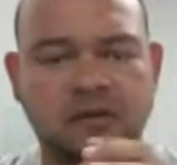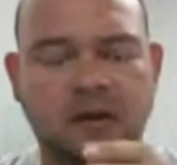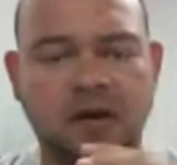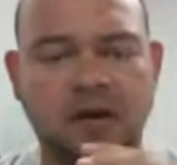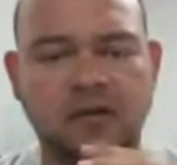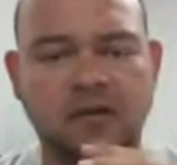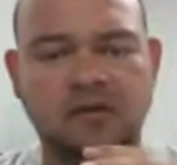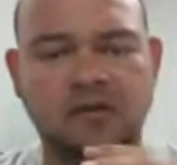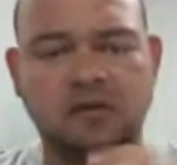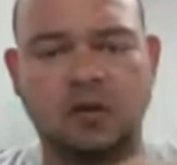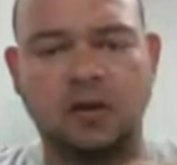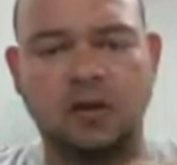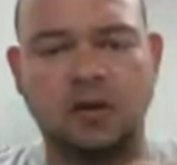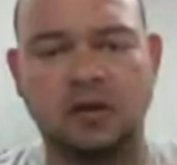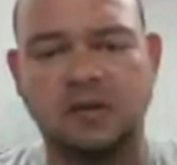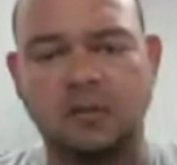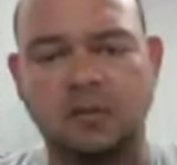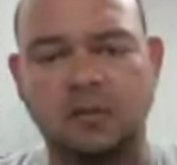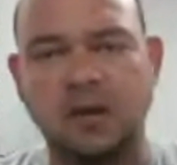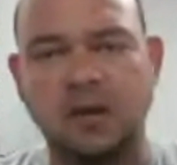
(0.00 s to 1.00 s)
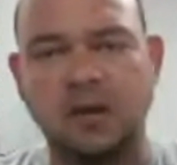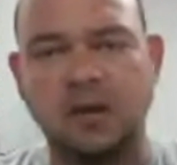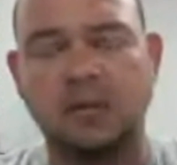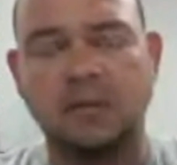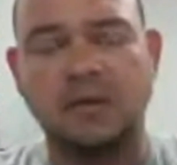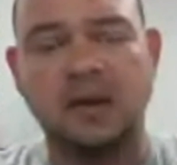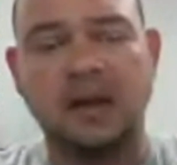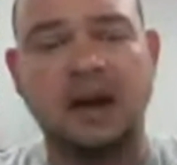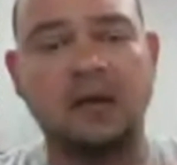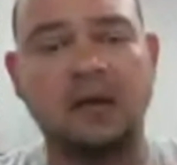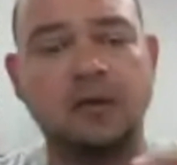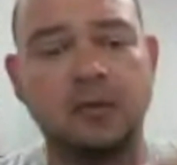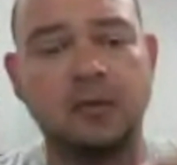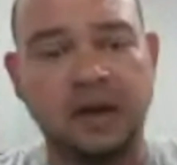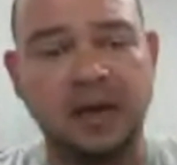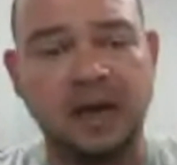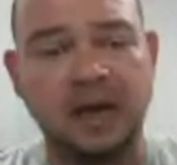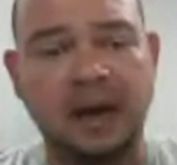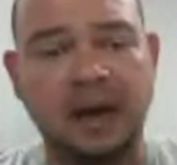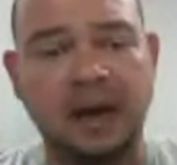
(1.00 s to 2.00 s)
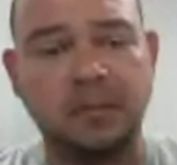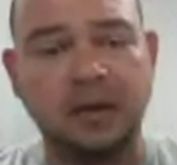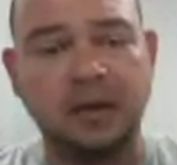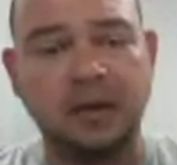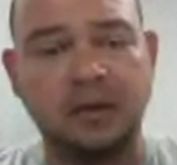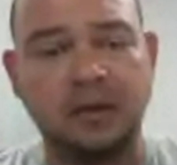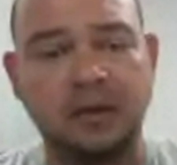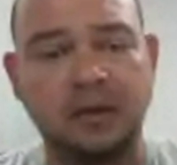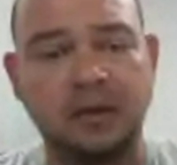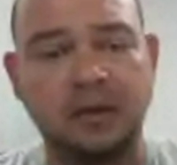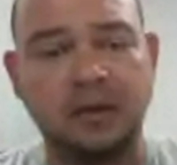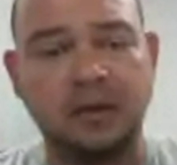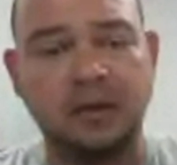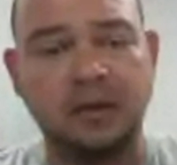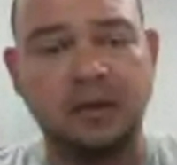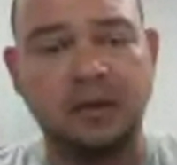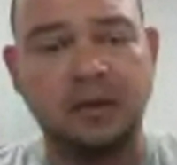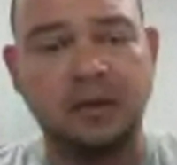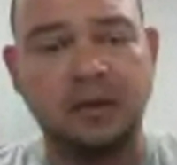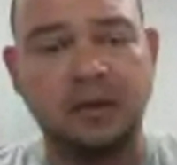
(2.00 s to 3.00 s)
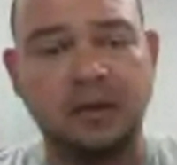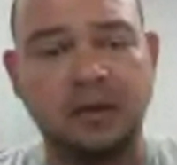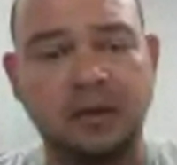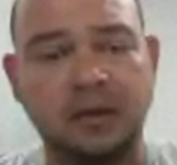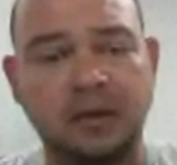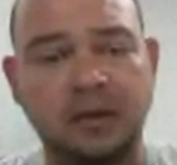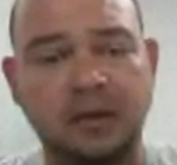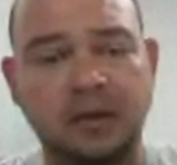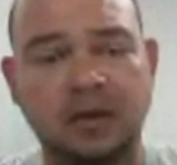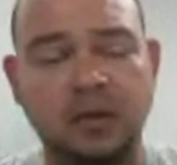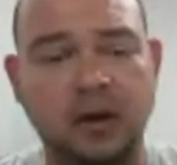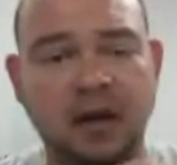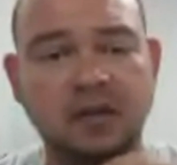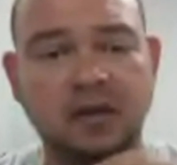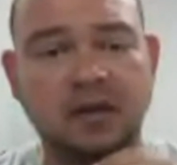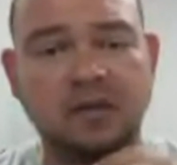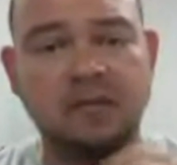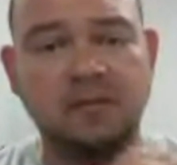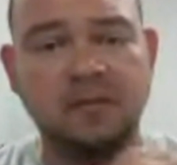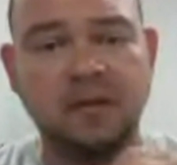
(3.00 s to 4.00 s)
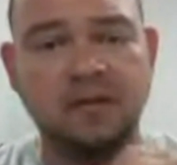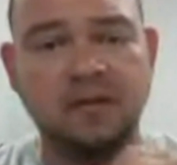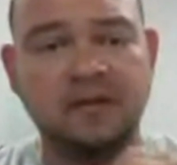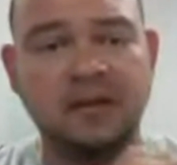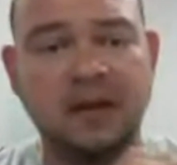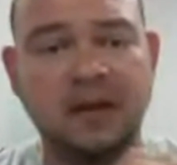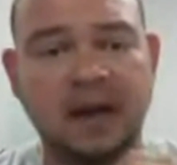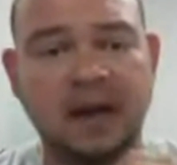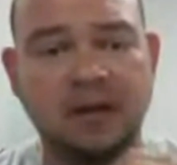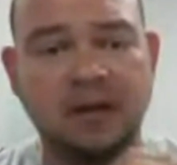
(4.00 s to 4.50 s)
far as torque, the minimum that I would be happy with, 150